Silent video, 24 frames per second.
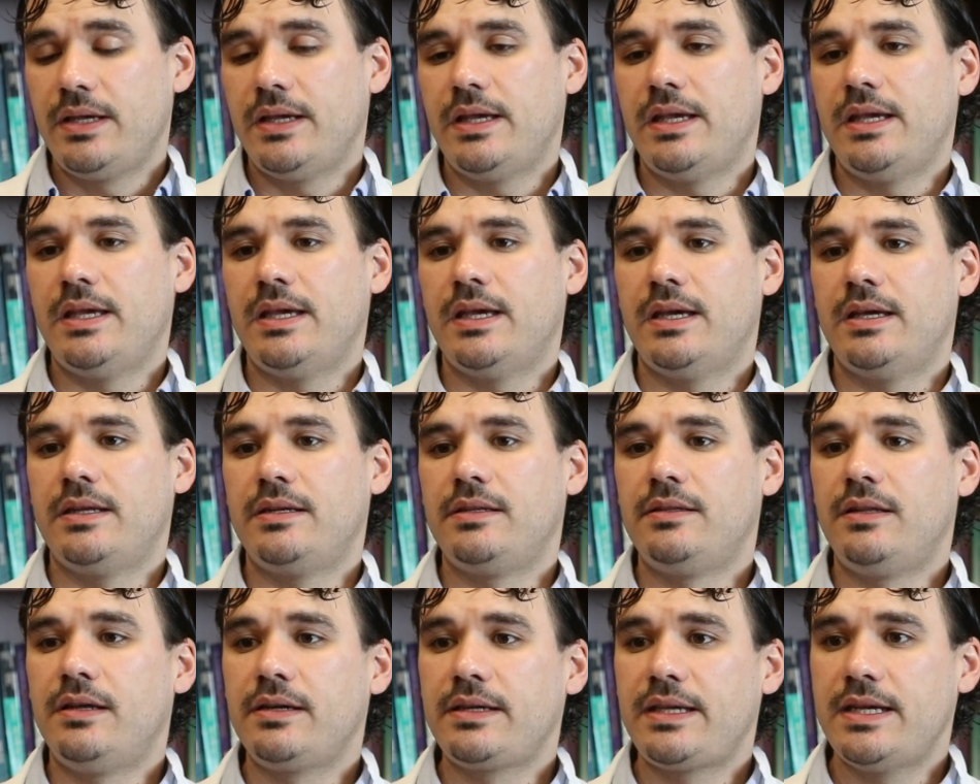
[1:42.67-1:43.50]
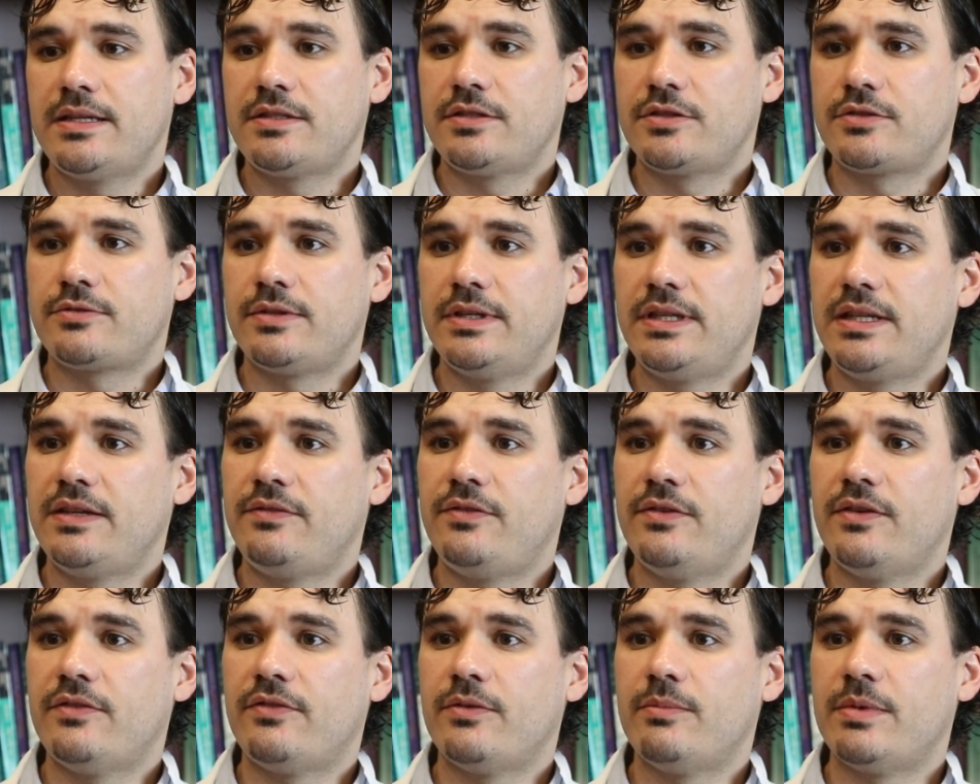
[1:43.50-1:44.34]
And lung cancer screening,
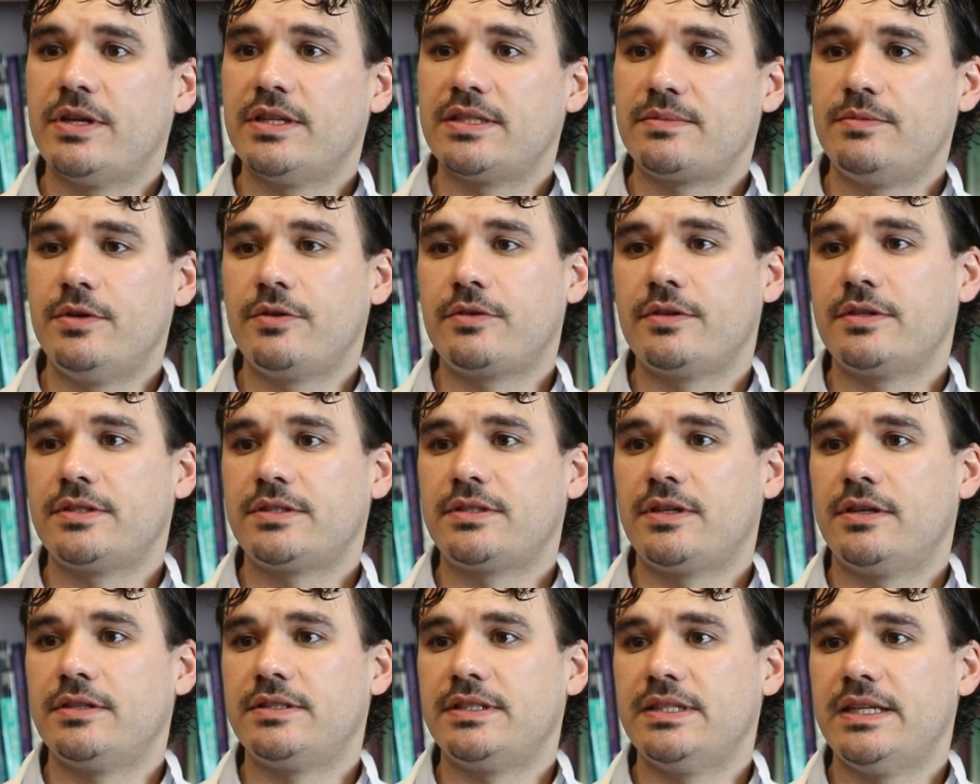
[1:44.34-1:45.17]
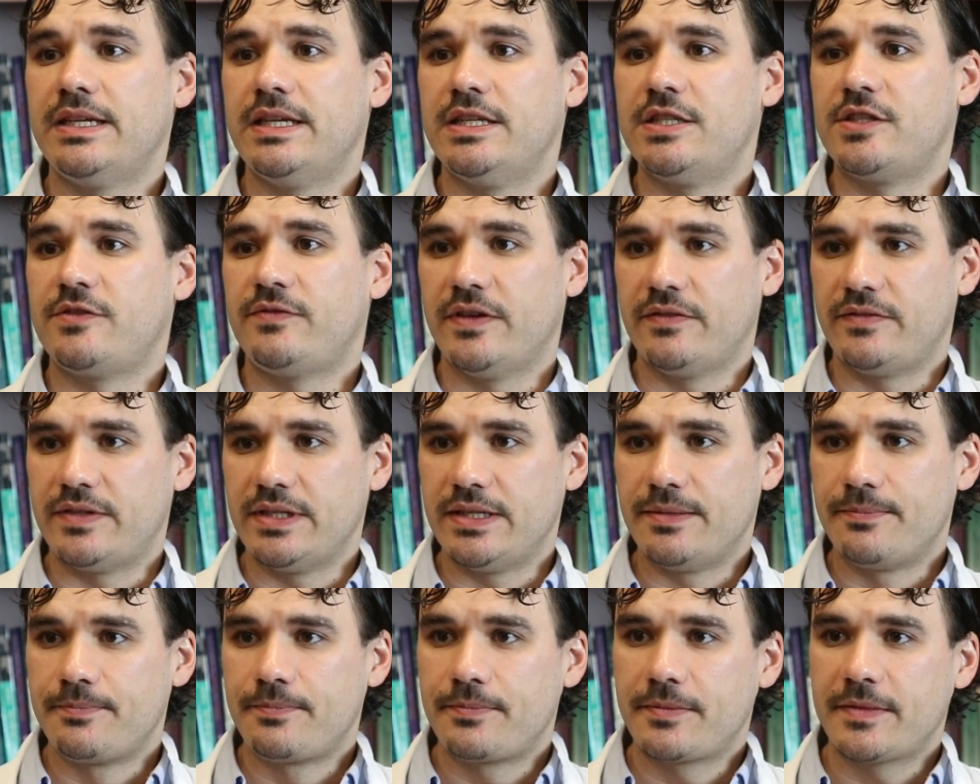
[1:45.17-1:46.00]
if you've ever been a smoker, starts at age
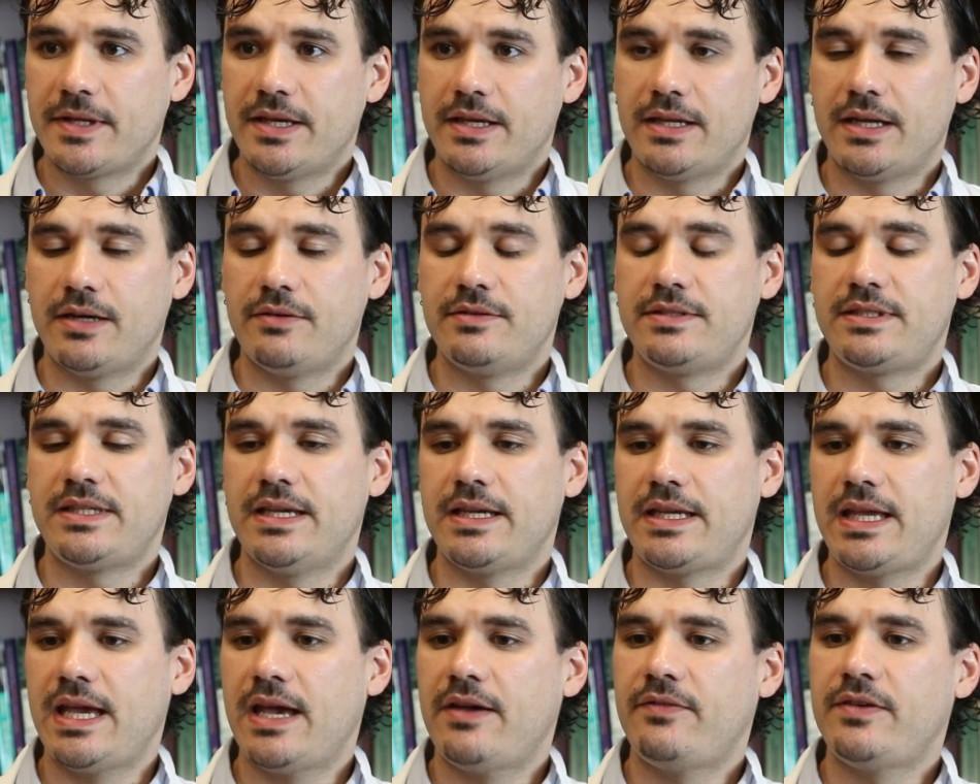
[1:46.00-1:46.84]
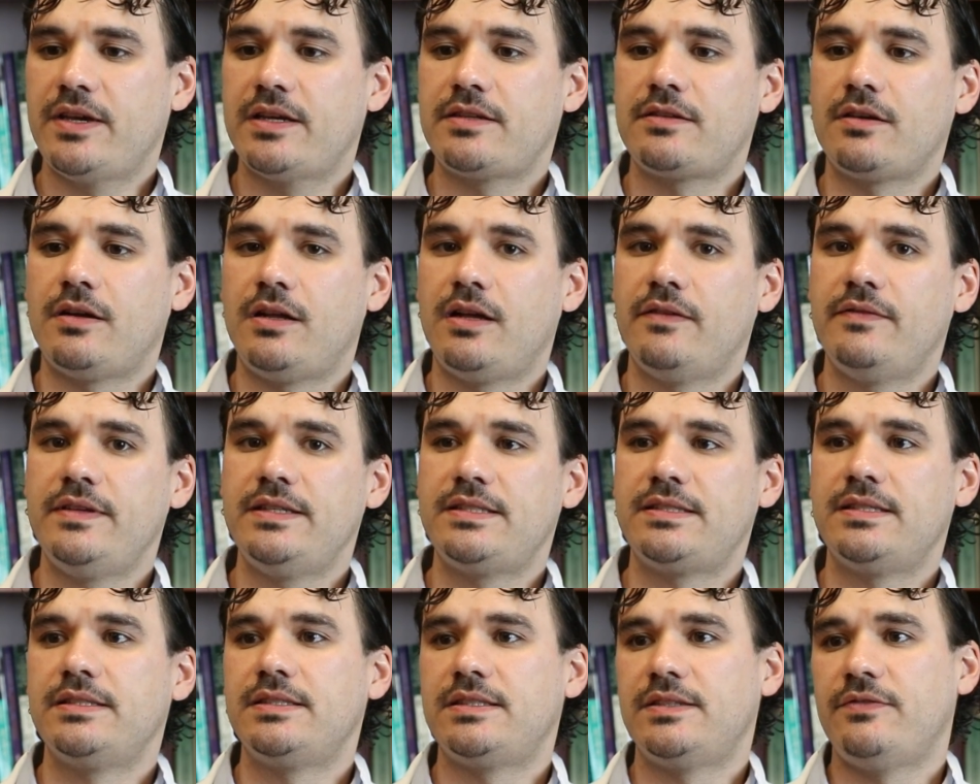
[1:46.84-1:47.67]
50. And I would say a caveat to all
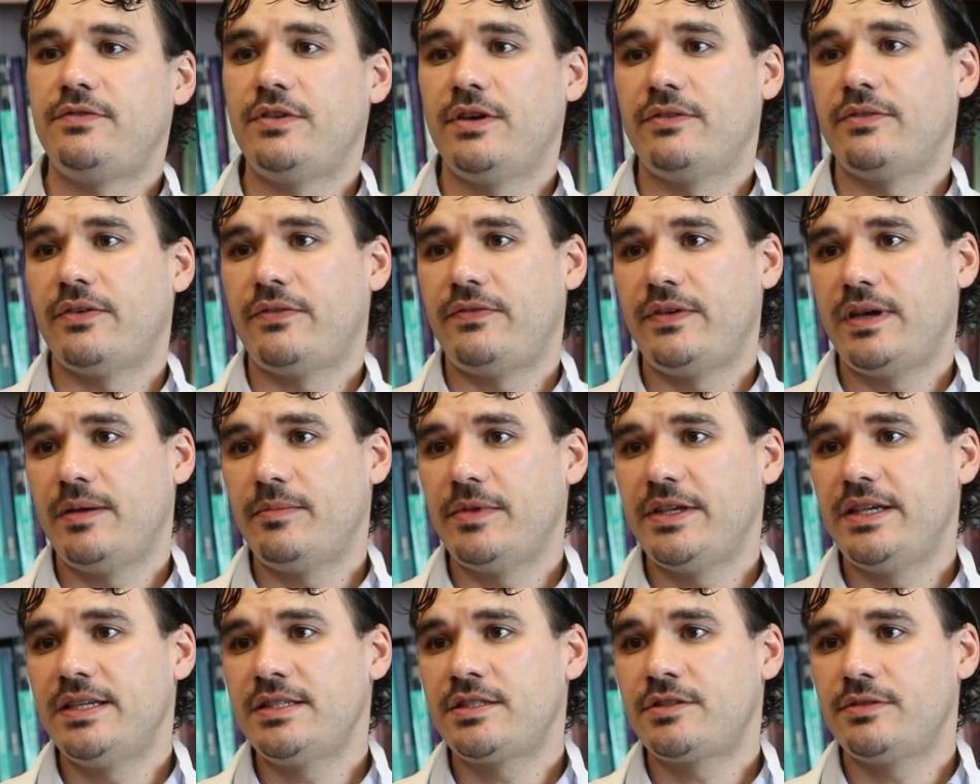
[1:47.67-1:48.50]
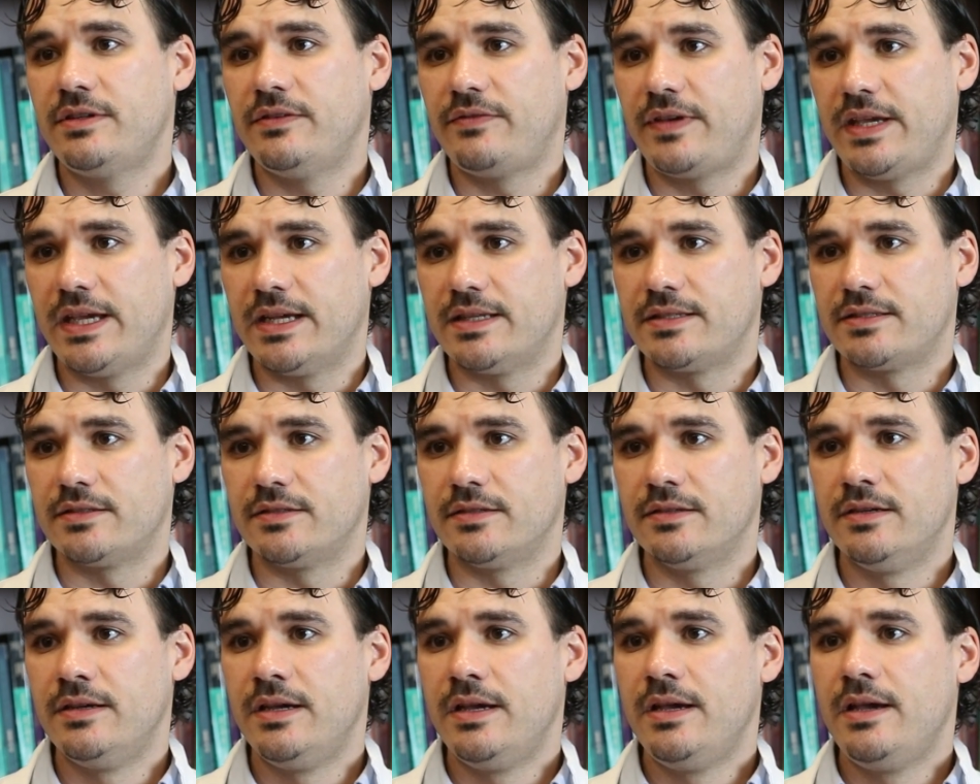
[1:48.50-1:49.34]
these things, if you have a family history of
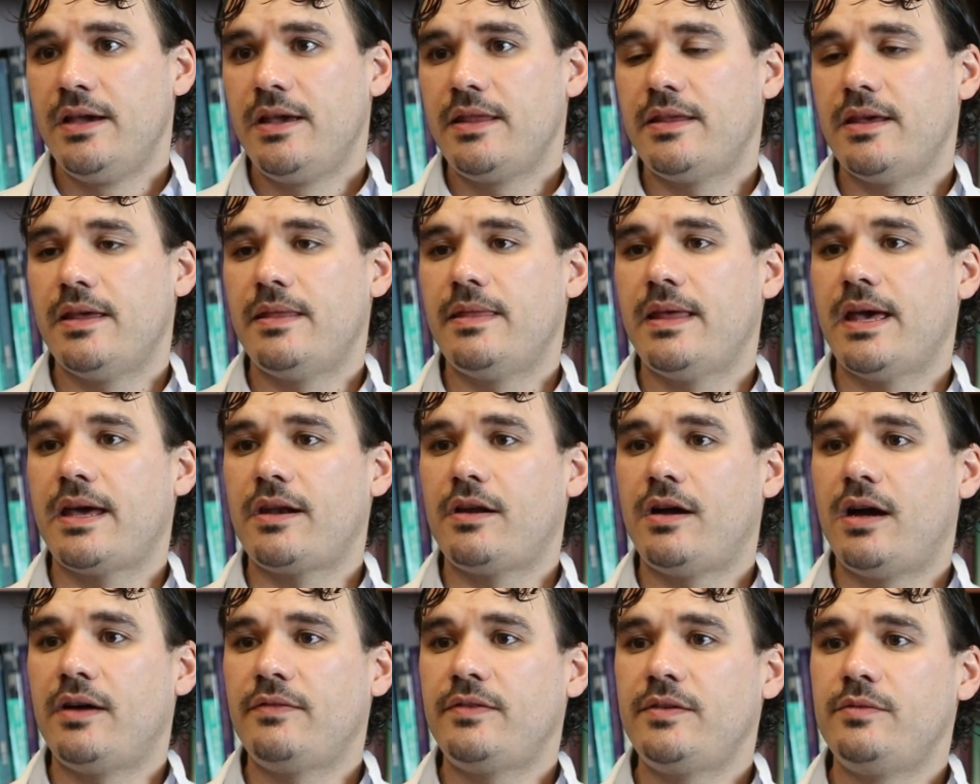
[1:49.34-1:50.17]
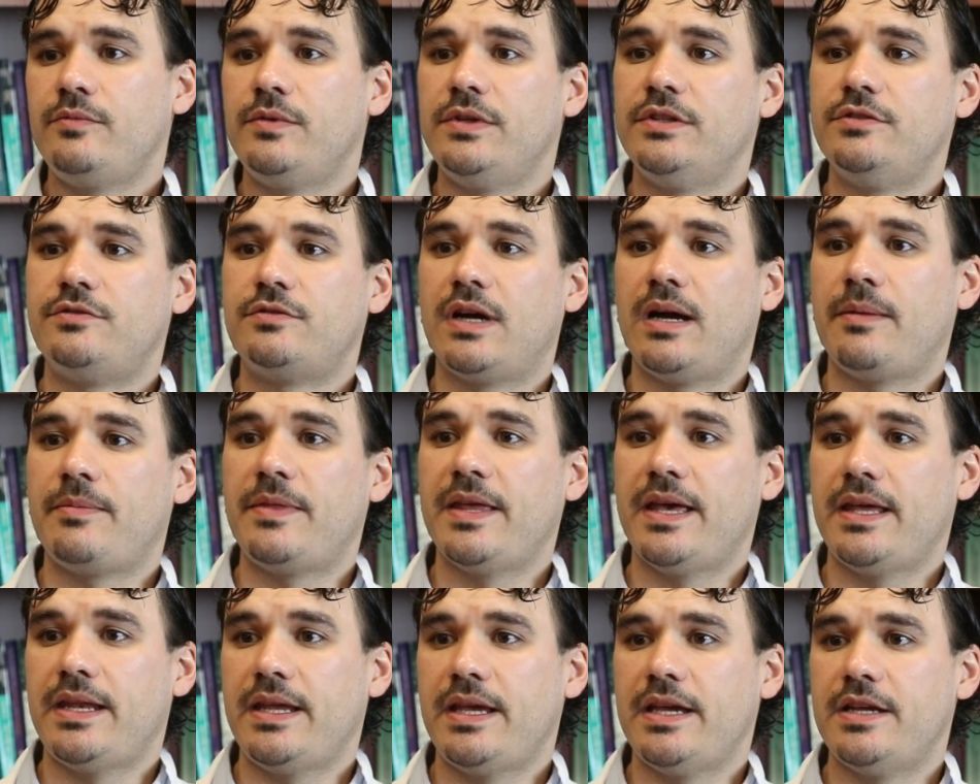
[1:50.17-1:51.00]
cancer, then that often will drop
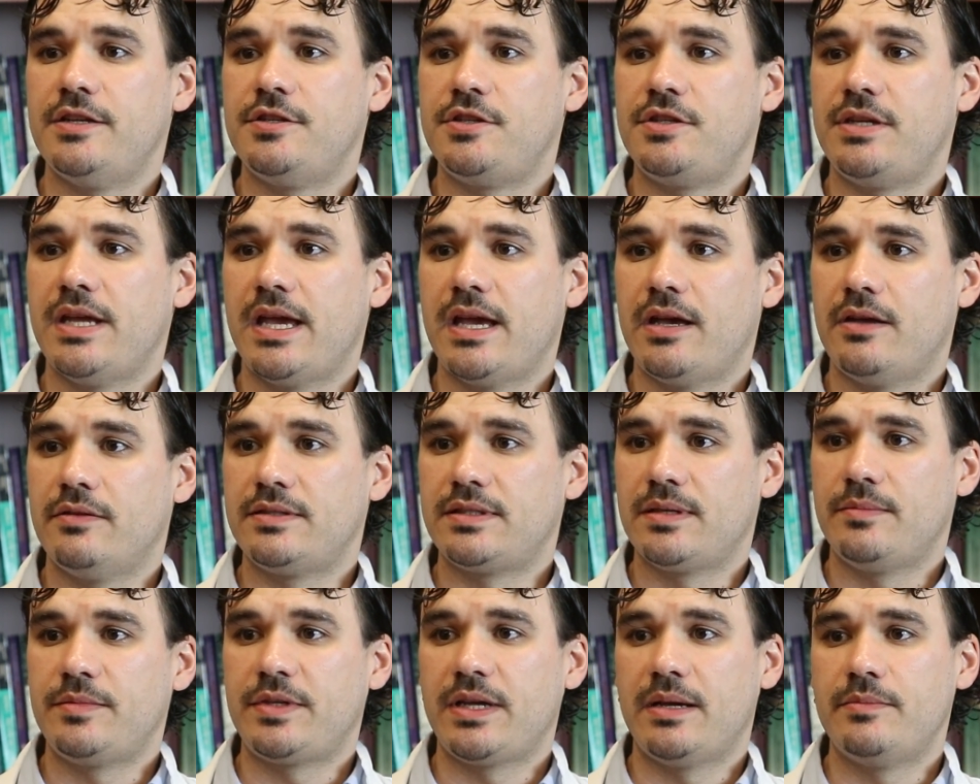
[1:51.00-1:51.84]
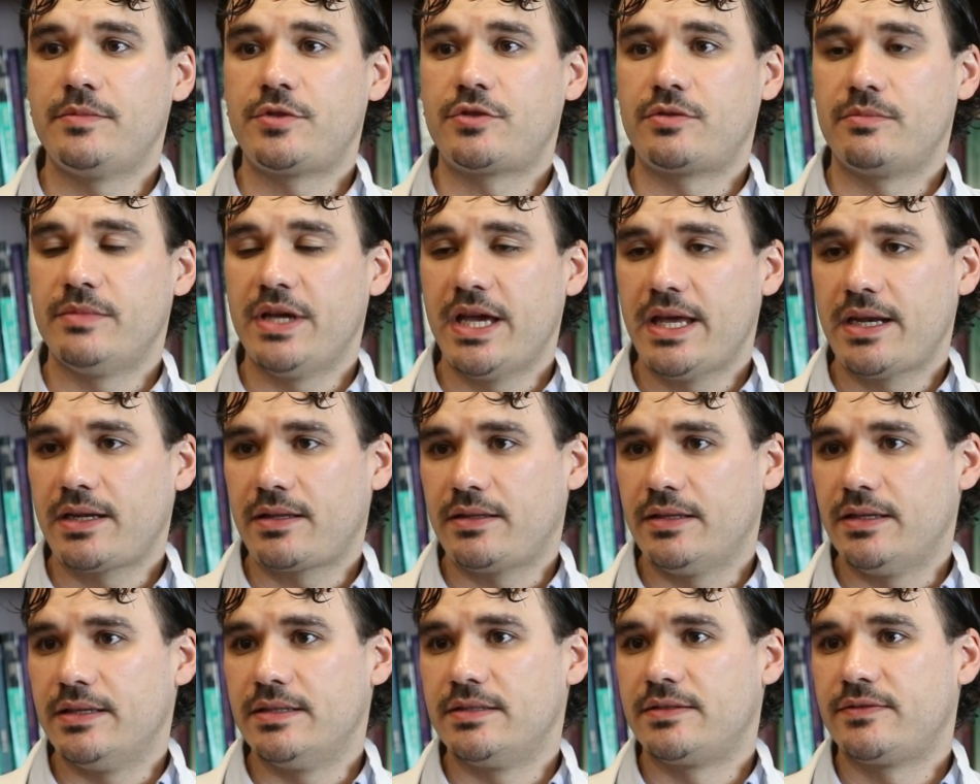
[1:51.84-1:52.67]
that age down, sometimes
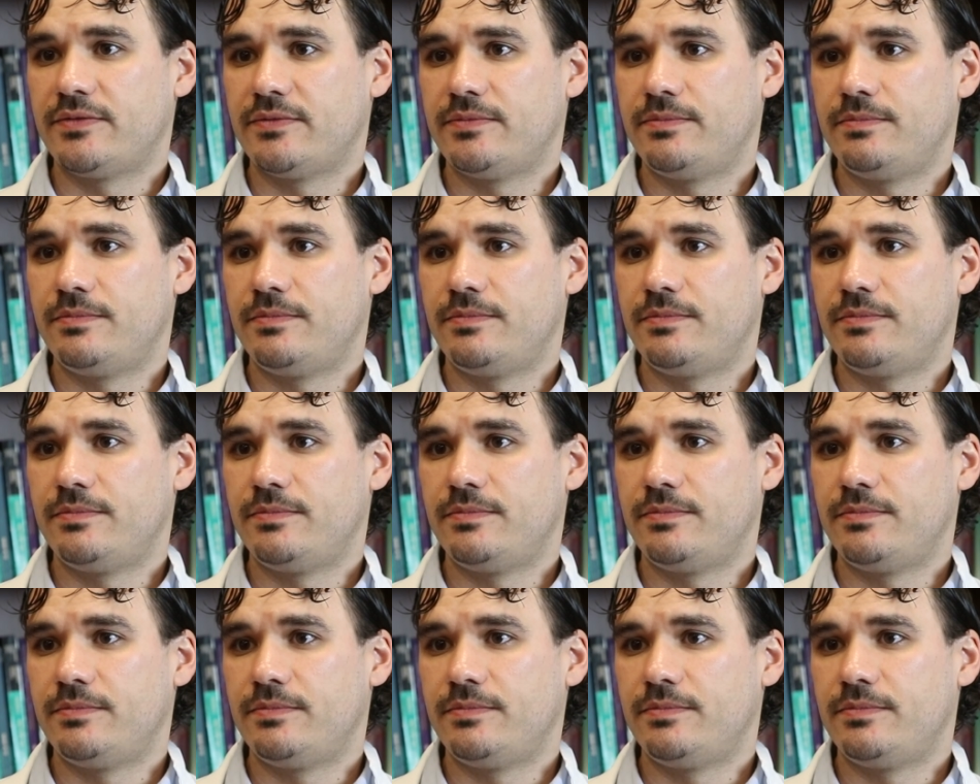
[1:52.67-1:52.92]
dramatically, as